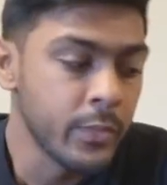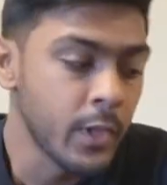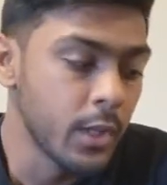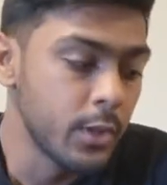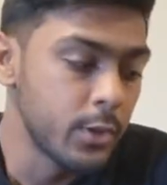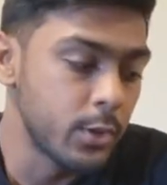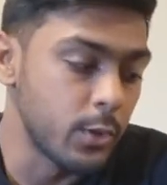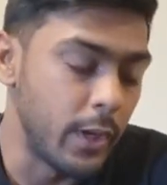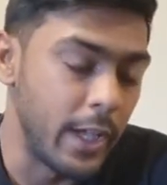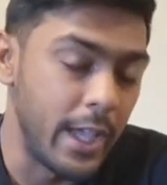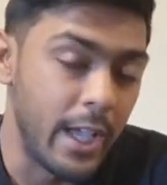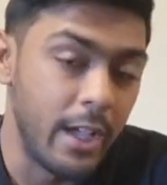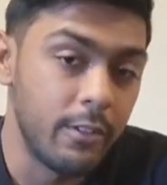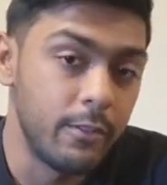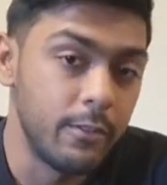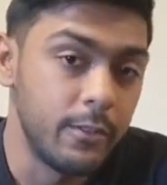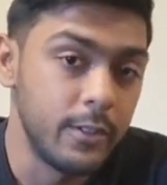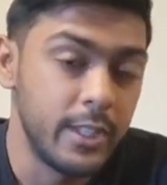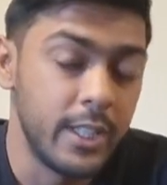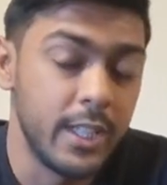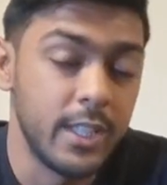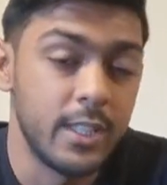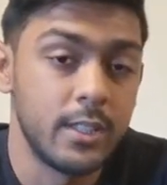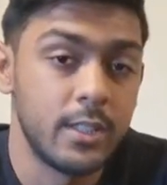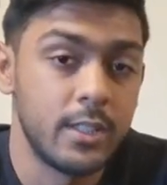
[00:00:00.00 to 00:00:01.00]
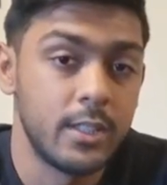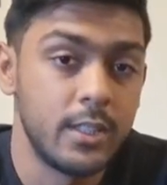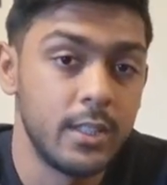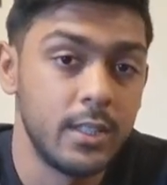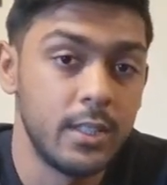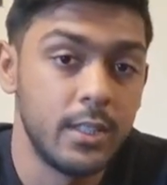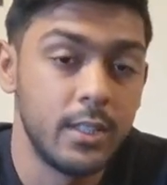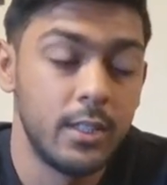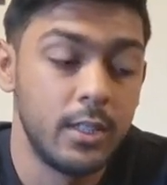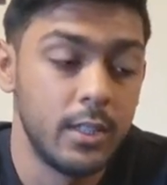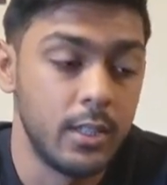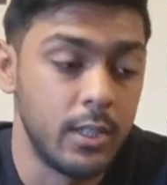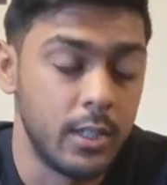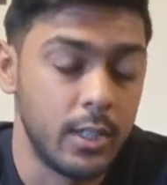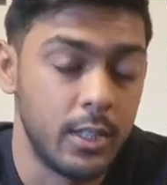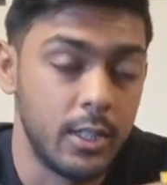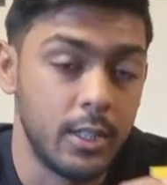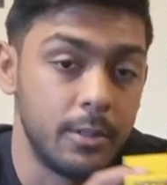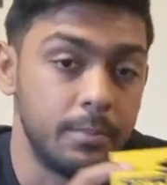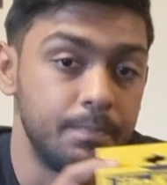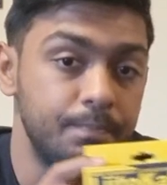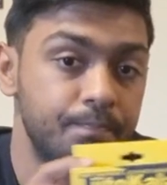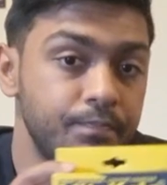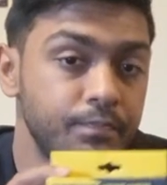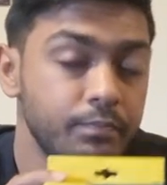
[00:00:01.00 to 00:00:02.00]
So I have tested
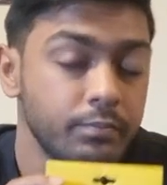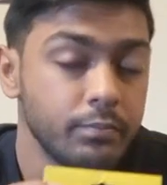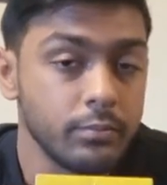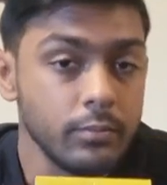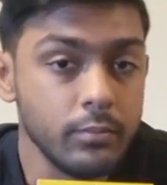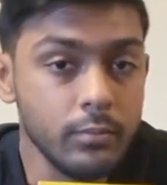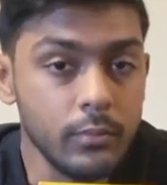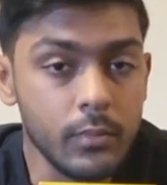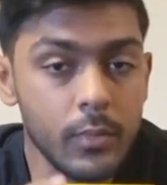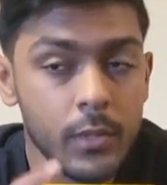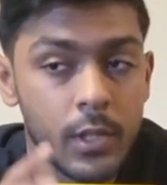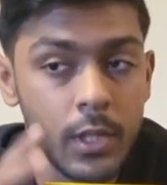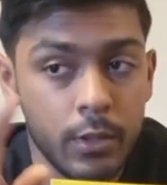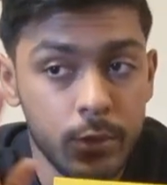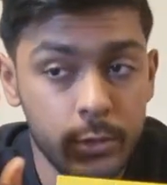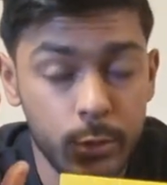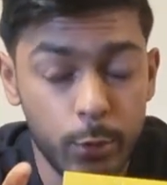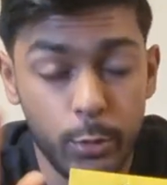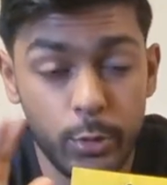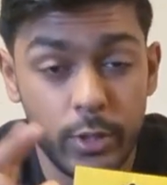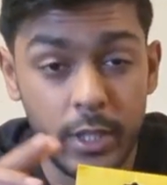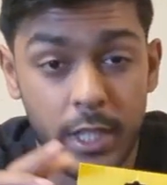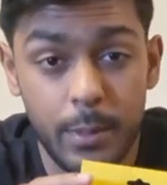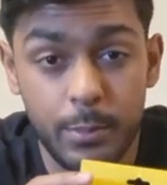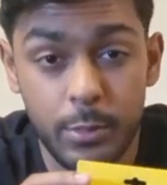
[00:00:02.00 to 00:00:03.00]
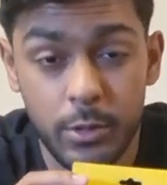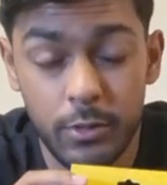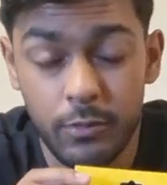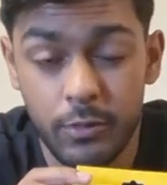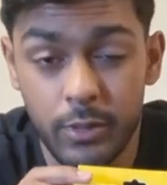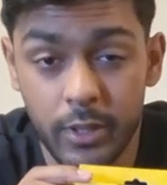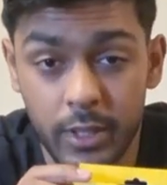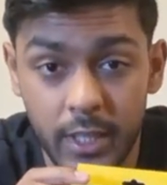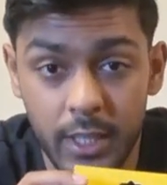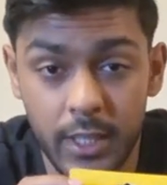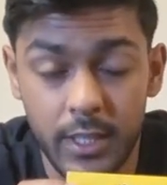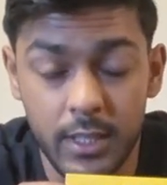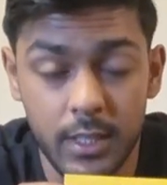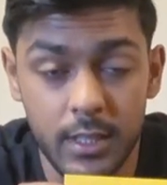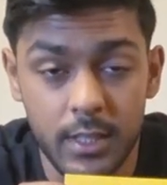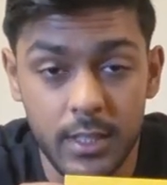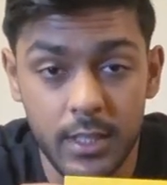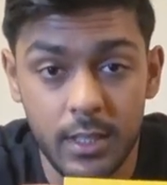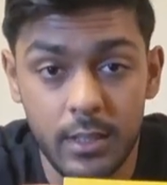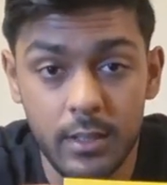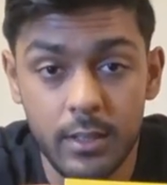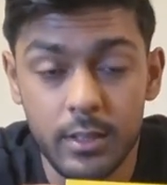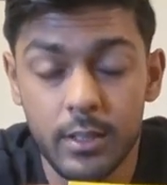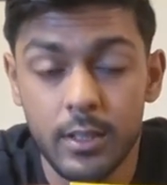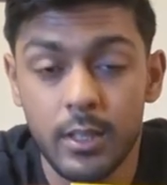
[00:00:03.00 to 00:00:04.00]
two types of Rakita
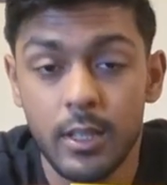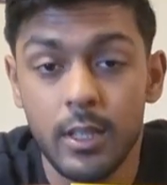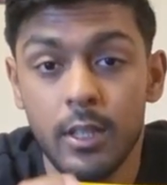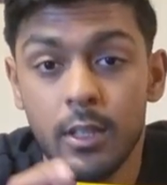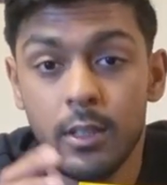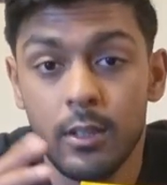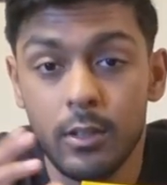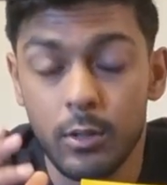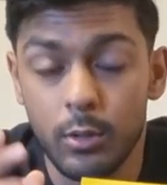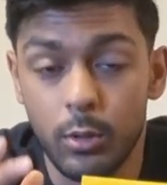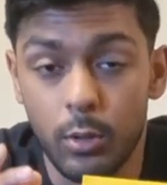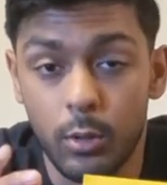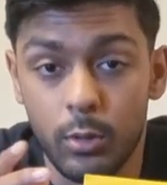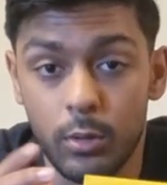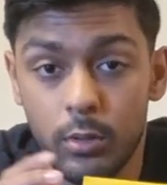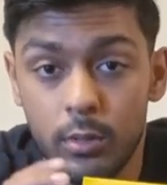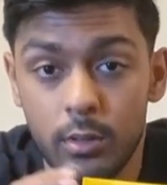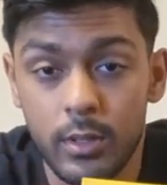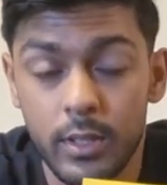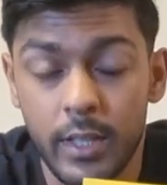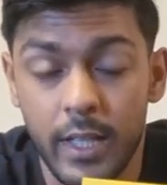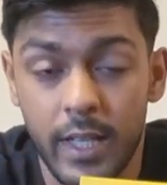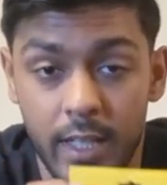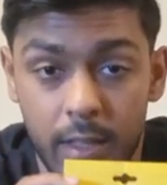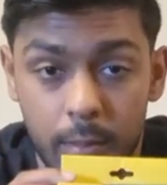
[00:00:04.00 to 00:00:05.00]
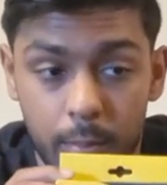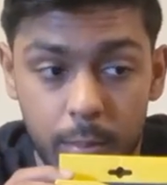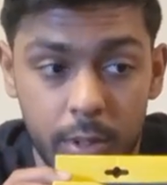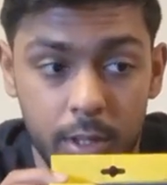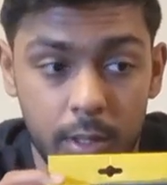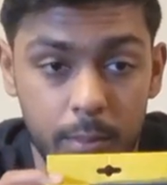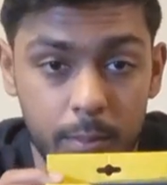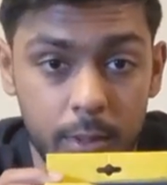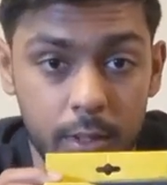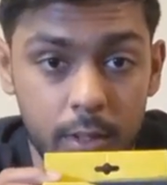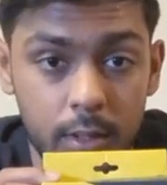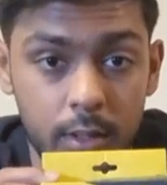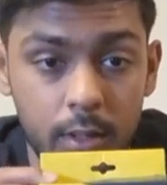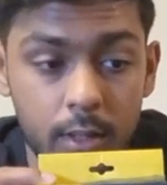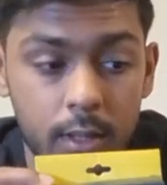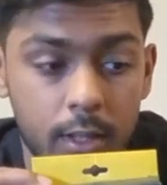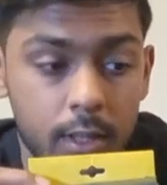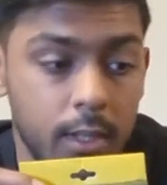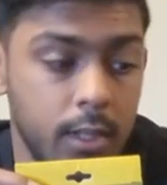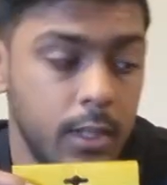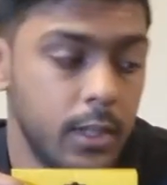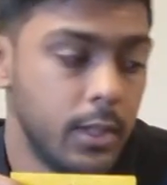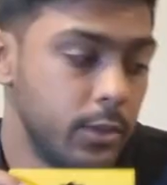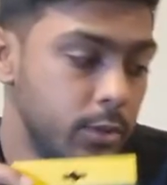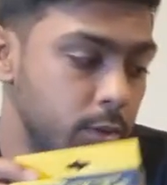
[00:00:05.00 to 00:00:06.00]
cells, gold and purple.
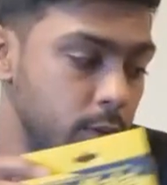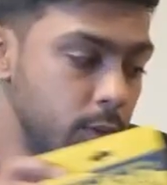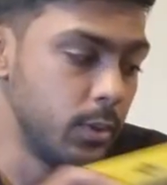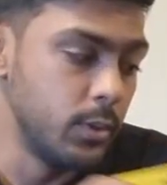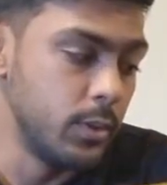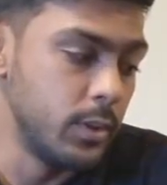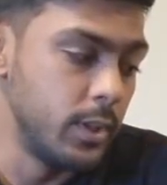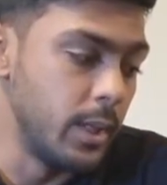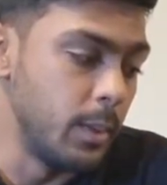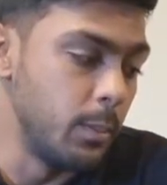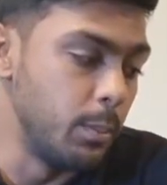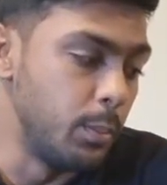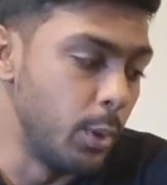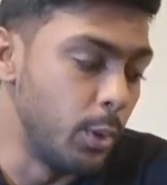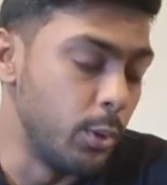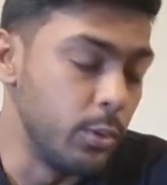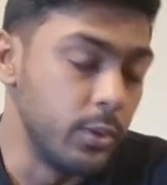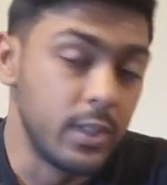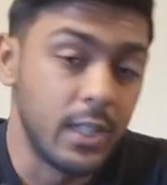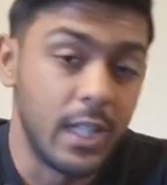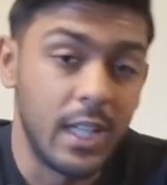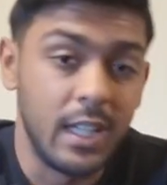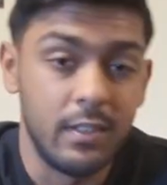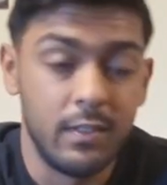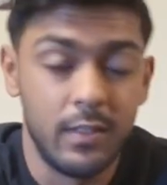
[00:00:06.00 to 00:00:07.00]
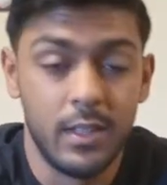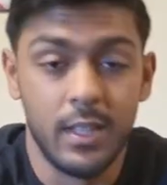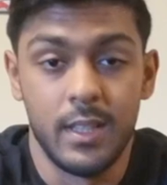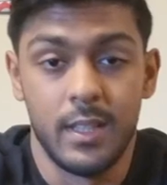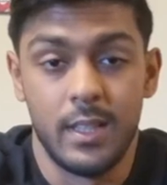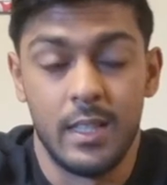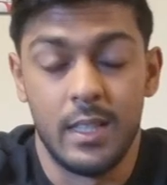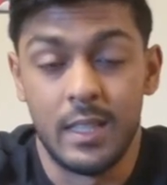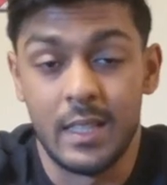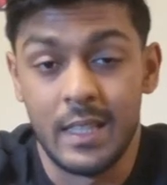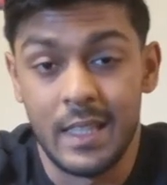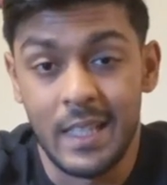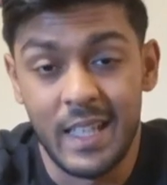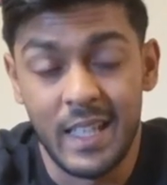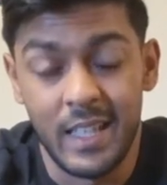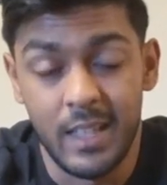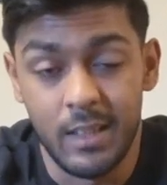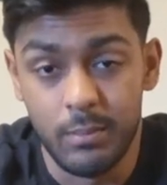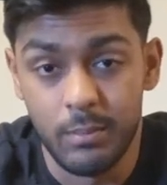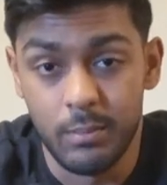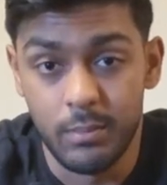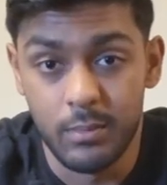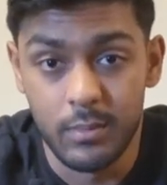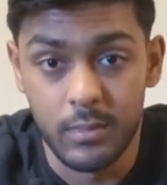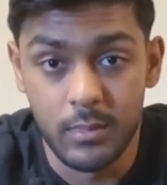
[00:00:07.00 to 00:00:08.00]
So they both gave the
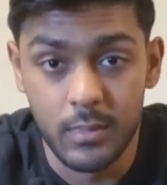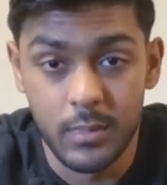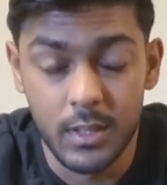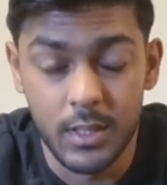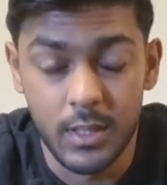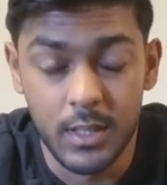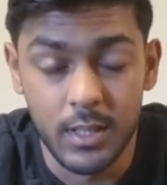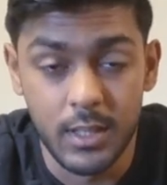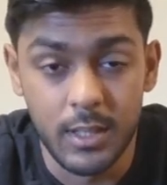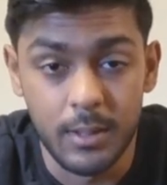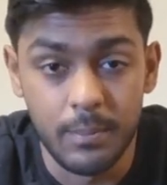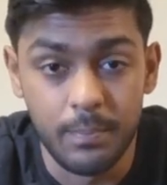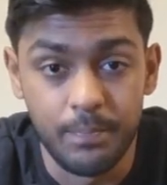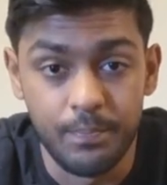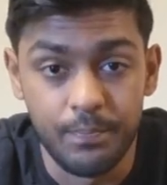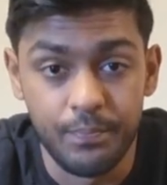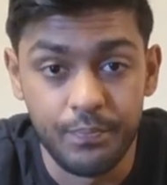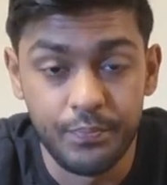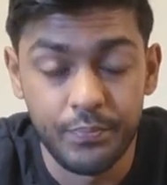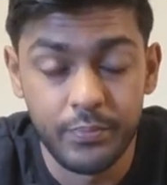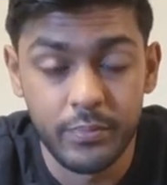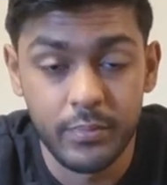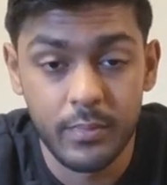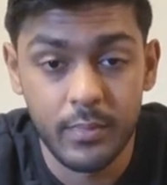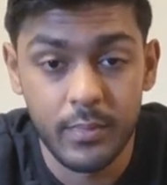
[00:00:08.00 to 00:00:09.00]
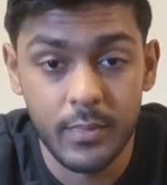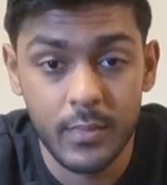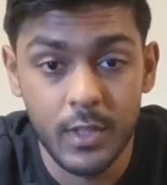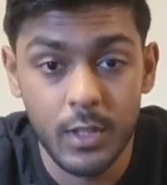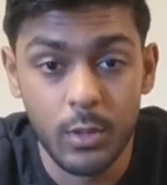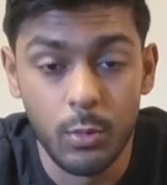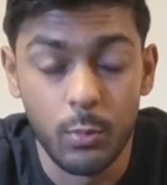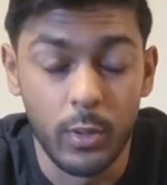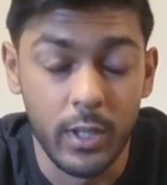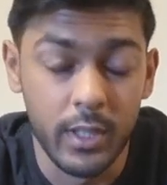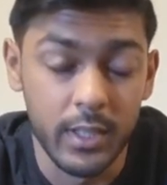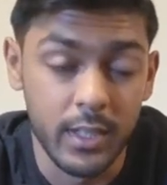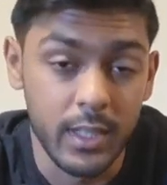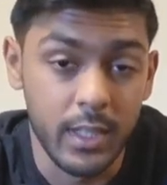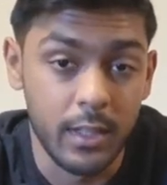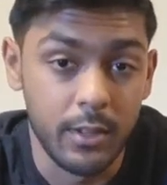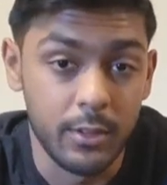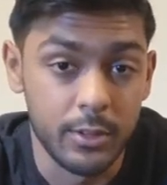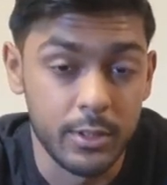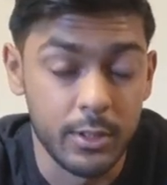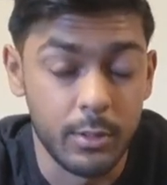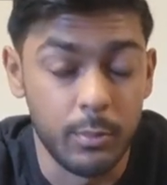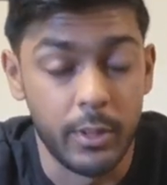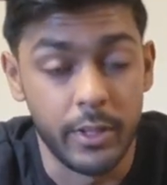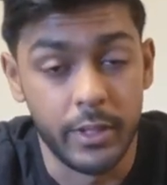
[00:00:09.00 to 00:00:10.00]
acclaimed
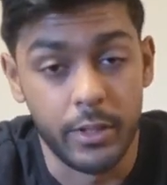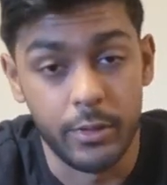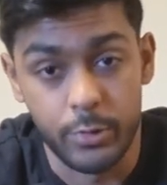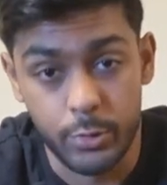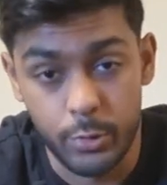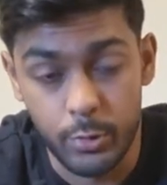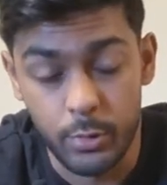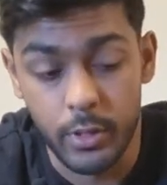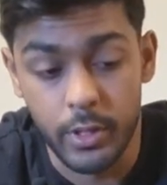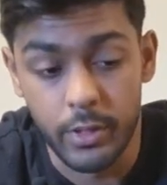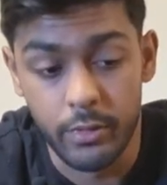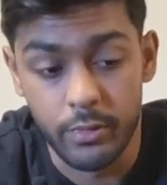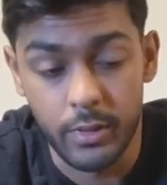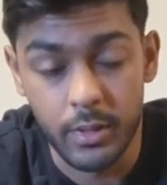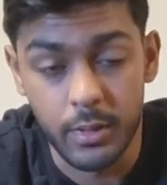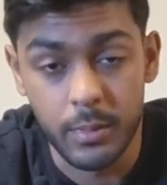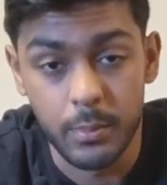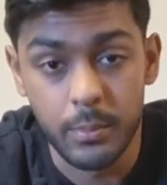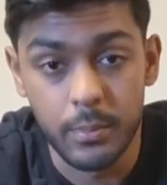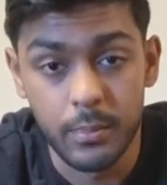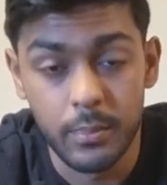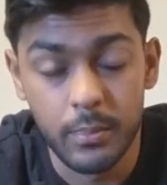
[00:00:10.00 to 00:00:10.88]
1000, 1200